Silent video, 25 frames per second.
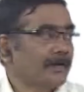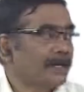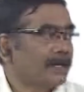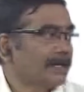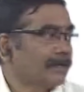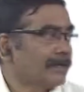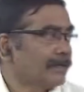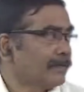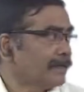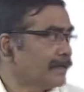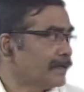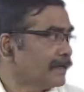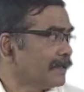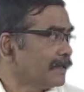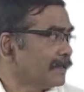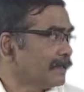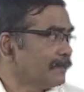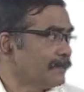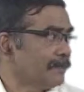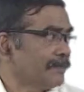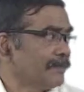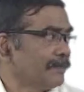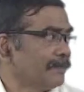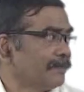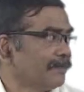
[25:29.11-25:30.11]

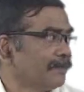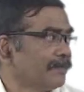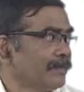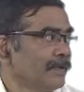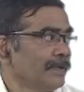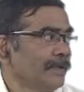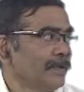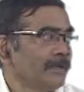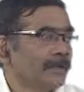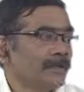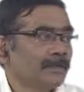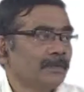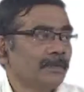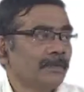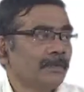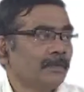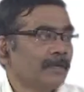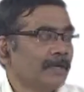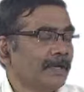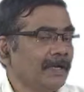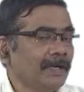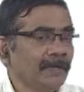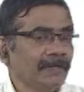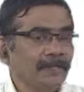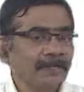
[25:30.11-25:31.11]
algorithms. So,
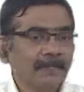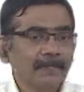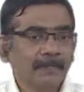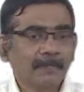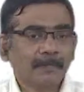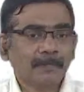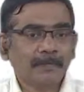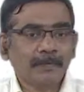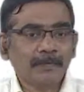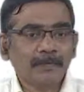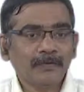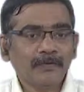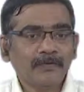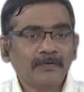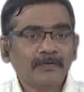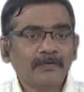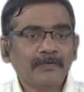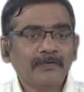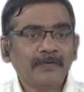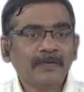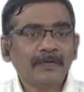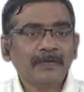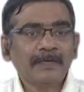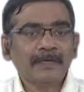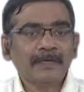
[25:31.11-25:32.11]
one of the proof